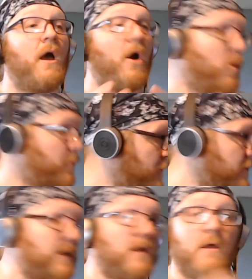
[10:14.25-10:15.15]

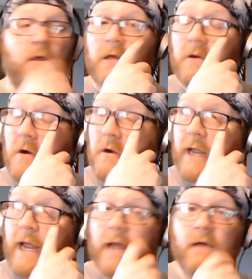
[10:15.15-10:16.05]
hopefully it'll
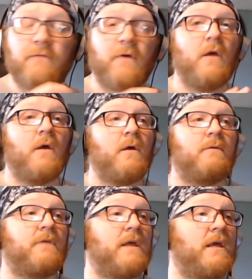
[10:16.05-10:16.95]
already have
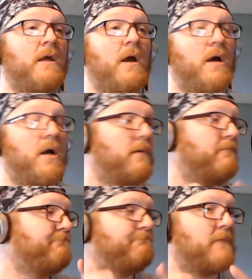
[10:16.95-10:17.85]
the,
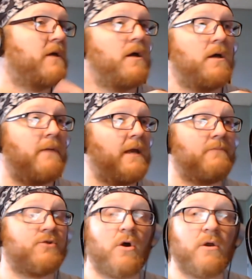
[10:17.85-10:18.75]
and
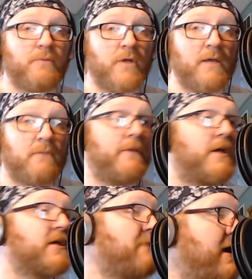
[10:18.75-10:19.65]
I'm drawing a blank
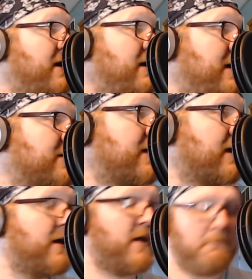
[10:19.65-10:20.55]
because my ADD is
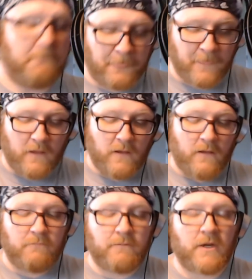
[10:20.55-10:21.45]
kicking in,
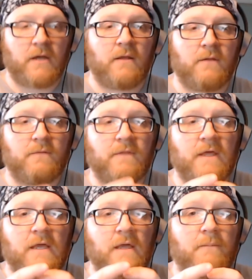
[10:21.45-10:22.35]
but
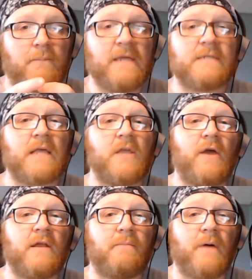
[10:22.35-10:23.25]
the piece that you
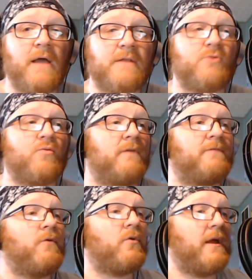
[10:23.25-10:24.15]
had to buy to run
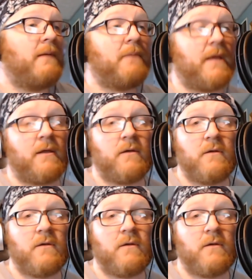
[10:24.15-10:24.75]
4 MB